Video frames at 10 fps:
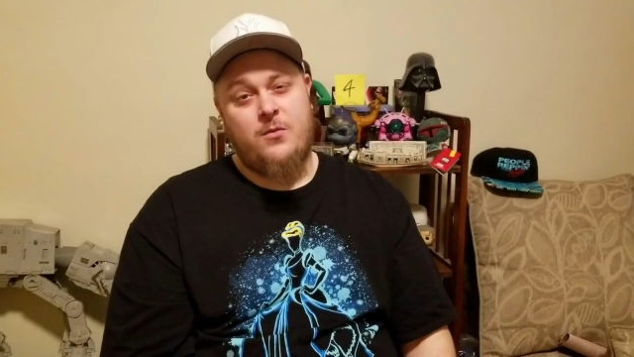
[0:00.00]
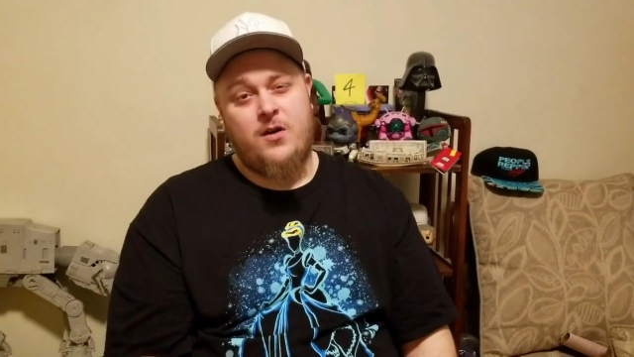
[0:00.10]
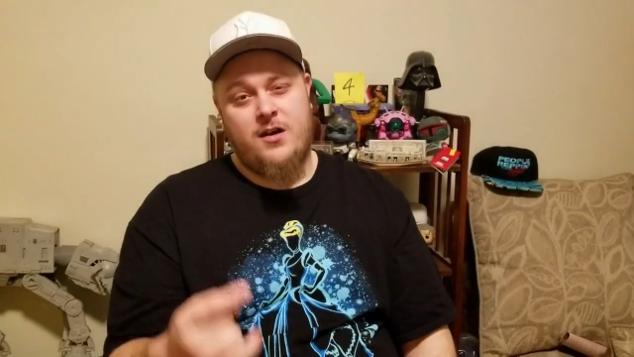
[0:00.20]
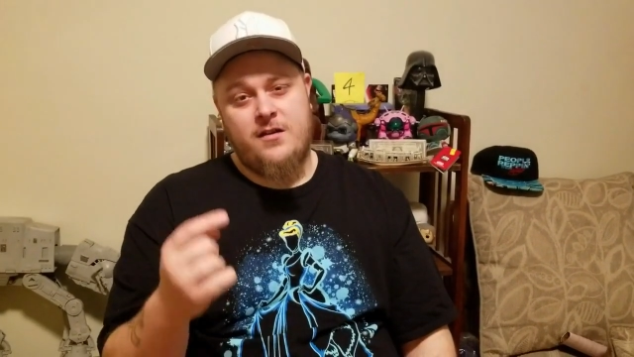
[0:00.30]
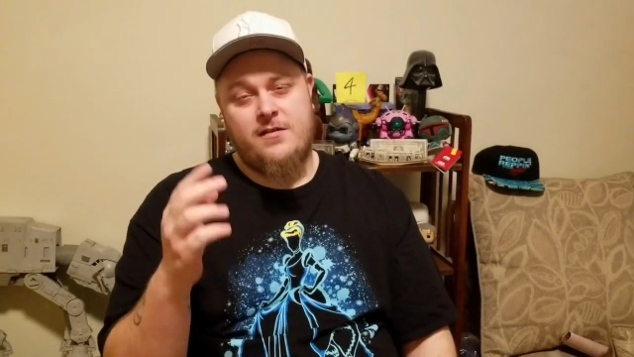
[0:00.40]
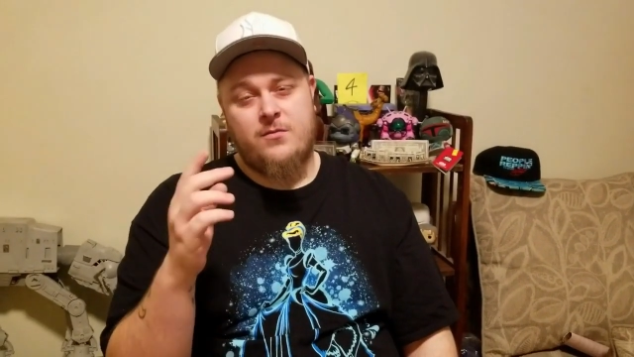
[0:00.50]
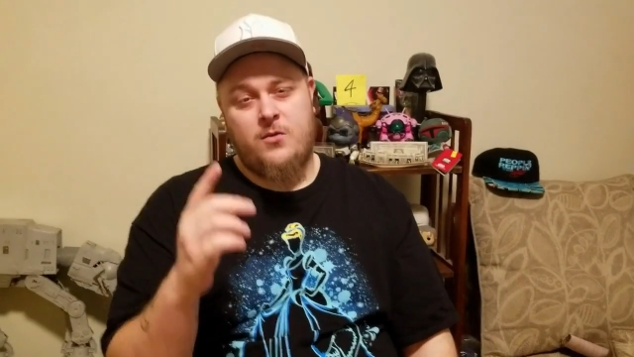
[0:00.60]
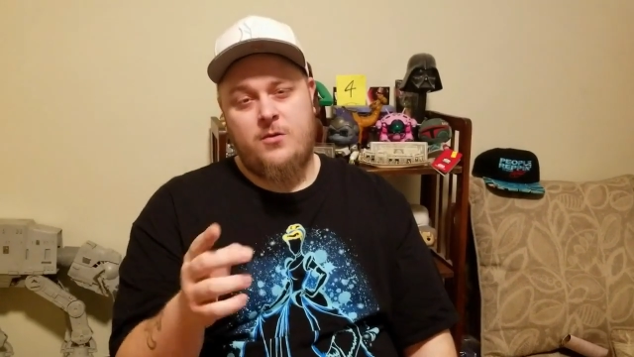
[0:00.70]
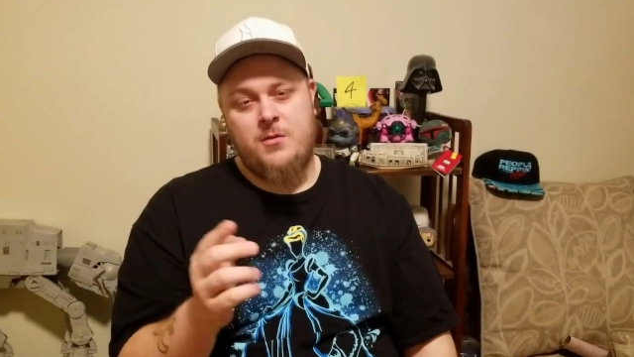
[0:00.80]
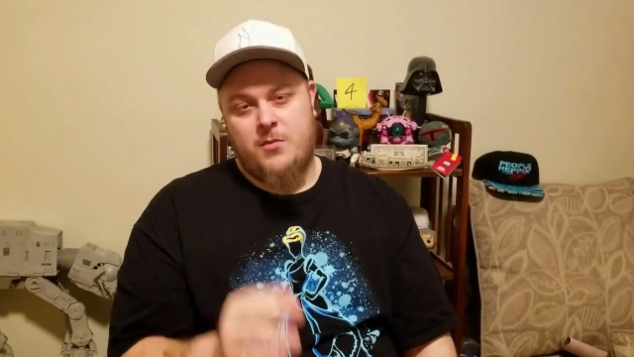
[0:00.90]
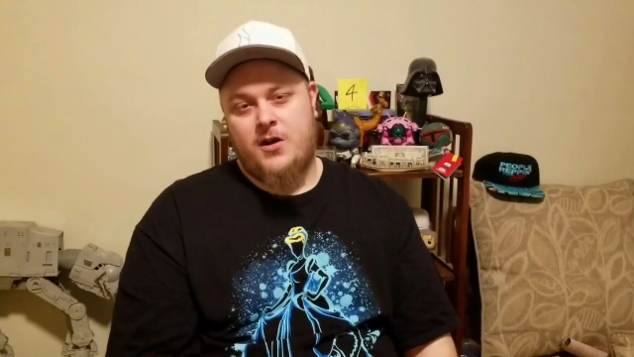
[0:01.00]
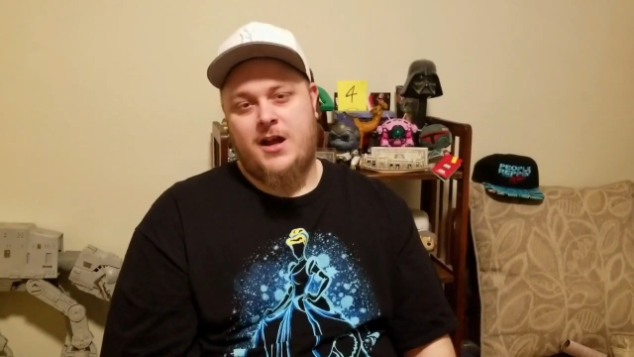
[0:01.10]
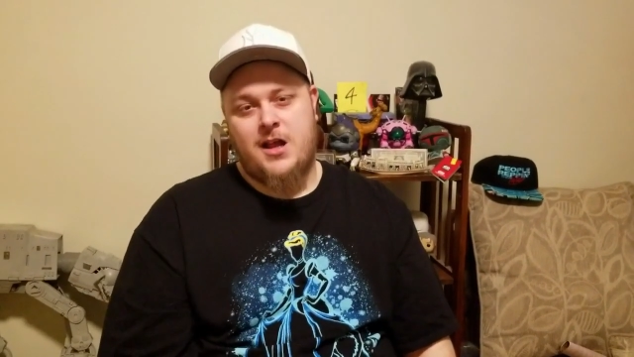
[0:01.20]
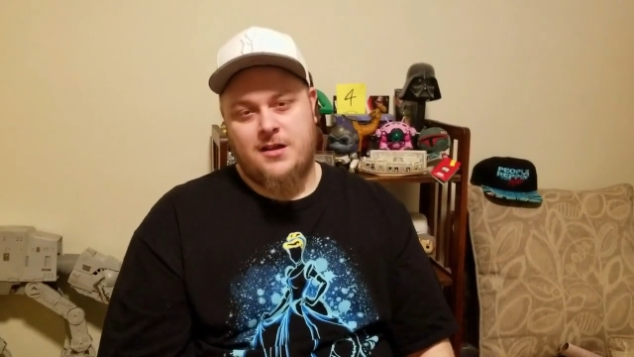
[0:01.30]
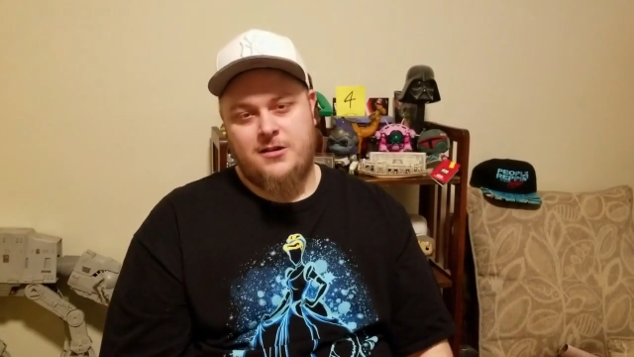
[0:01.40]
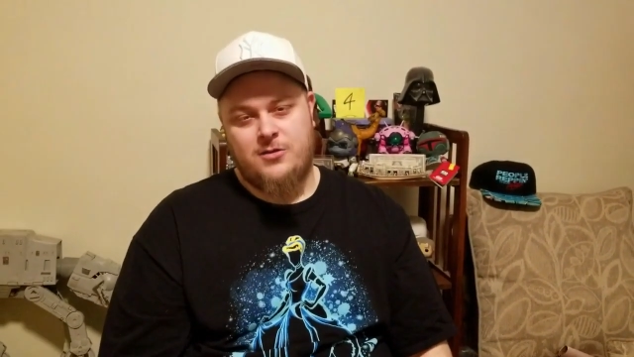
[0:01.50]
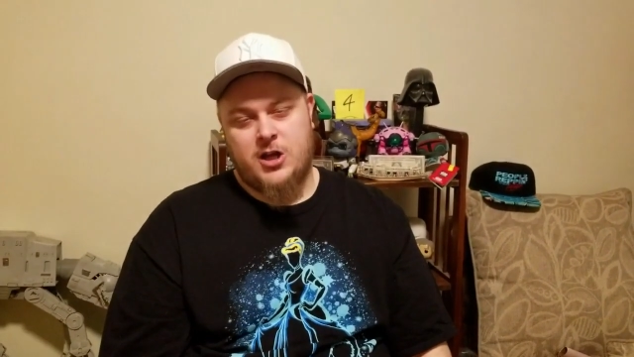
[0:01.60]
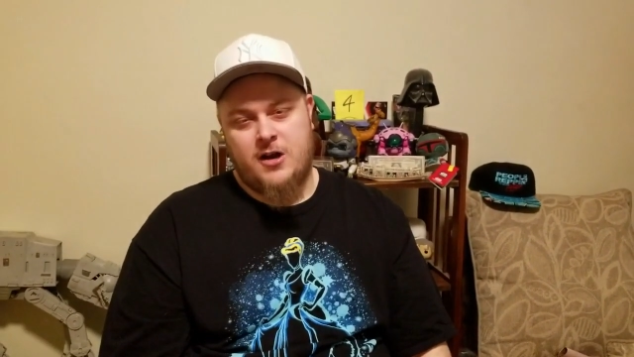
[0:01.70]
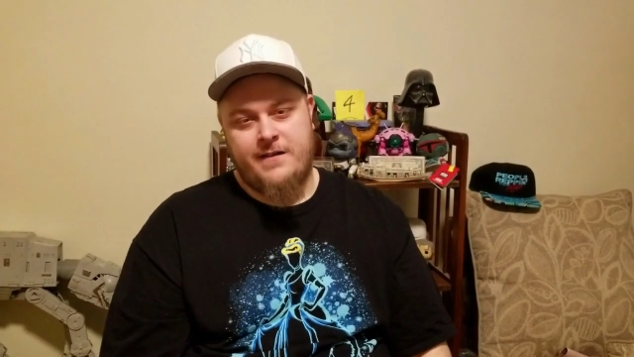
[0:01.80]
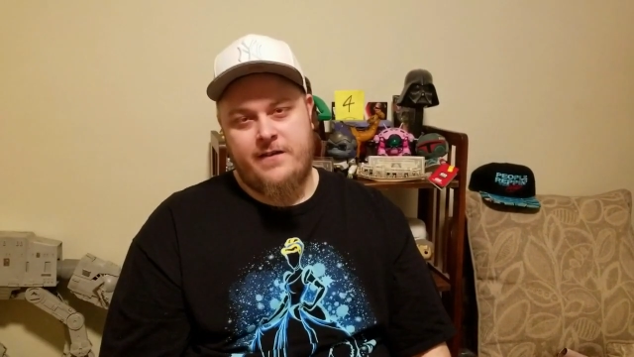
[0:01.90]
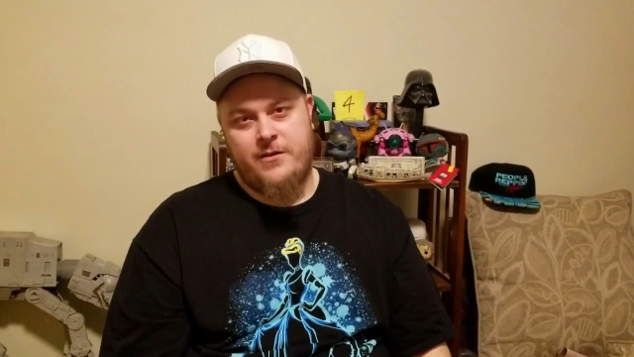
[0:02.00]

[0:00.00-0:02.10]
was one we bought actually in New Jersey.